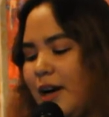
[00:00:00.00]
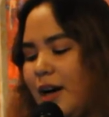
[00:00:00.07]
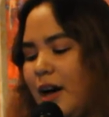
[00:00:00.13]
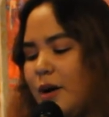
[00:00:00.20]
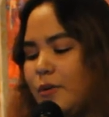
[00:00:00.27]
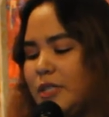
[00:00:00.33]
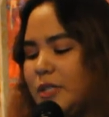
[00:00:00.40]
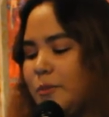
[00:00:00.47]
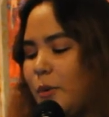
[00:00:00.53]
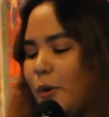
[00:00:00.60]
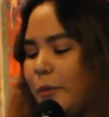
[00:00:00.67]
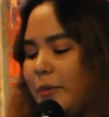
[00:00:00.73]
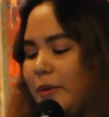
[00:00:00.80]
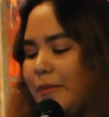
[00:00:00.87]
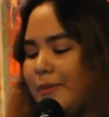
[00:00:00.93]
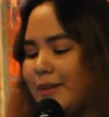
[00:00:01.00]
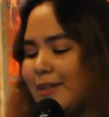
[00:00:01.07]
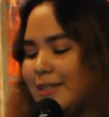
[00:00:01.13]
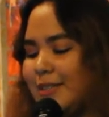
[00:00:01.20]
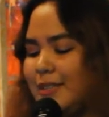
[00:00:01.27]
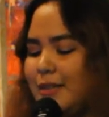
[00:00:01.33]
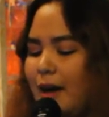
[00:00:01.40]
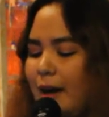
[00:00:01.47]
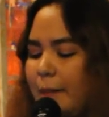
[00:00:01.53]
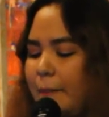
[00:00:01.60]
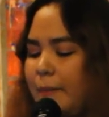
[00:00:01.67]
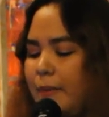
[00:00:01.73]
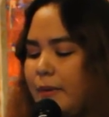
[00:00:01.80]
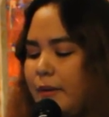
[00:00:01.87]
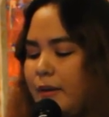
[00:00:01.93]
I wish more people could
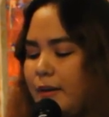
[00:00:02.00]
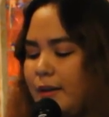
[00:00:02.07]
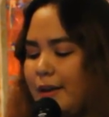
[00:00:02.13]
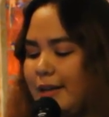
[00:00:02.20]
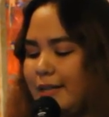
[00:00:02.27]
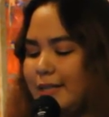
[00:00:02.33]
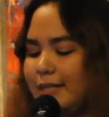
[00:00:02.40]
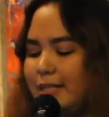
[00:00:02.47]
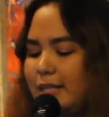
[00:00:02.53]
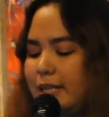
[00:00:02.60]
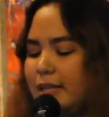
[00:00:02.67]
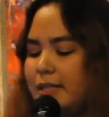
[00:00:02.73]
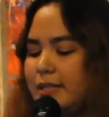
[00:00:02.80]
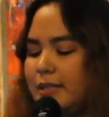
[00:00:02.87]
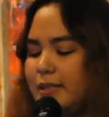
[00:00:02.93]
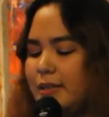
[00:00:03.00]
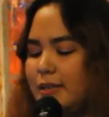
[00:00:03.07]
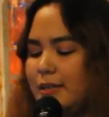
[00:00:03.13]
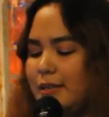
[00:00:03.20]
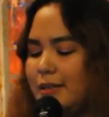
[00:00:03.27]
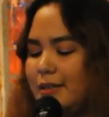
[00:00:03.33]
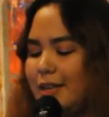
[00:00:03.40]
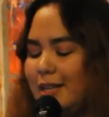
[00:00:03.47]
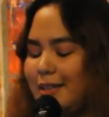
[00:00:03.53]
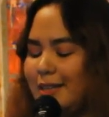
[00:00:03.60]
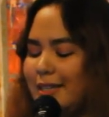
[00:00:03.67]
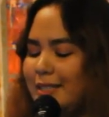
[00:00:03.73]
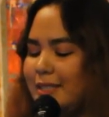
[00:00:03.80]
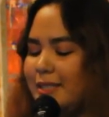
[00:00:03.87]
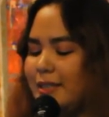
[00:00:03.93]
stop and sit and
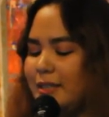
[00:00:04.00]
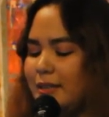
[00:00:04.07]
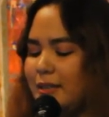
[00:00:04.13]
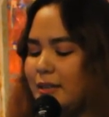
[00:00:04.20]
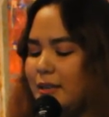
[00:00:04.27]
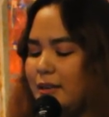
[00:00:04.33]
listen.